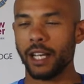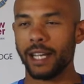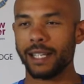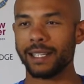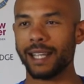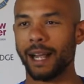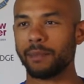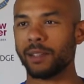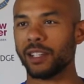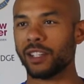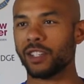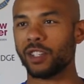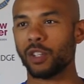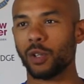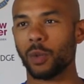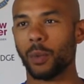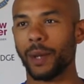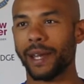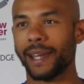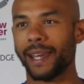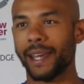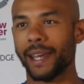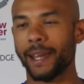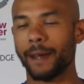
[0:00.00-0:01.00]
adapting to the
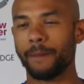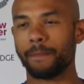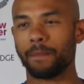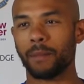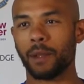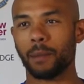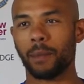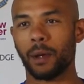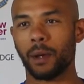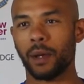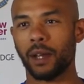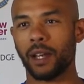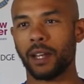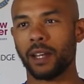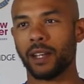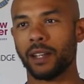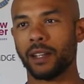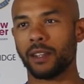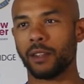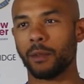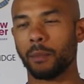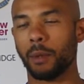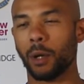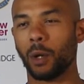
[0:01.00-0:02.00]
wicket, but
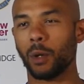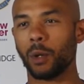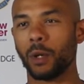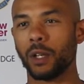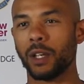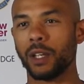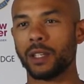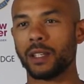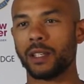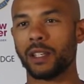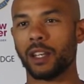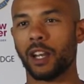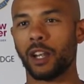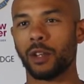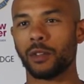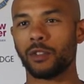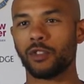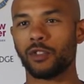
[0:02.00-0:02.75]
the bowlers, you know,